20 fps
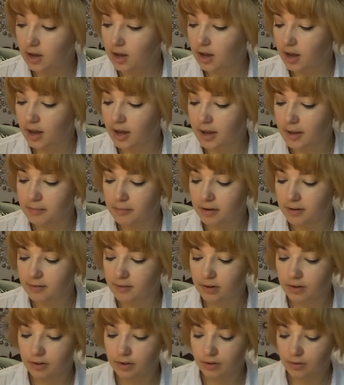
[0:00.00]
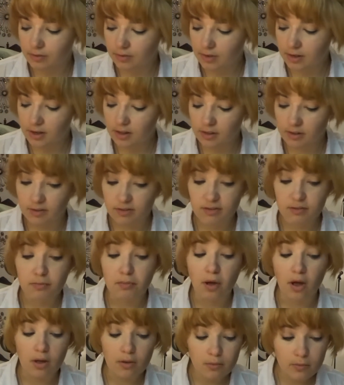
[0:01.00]
But if you're using the
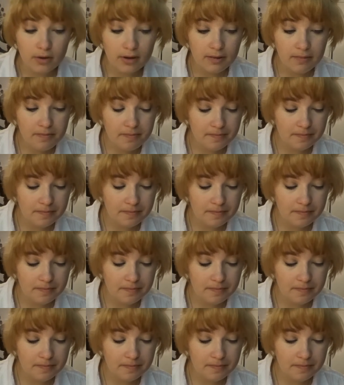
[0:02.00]
small one,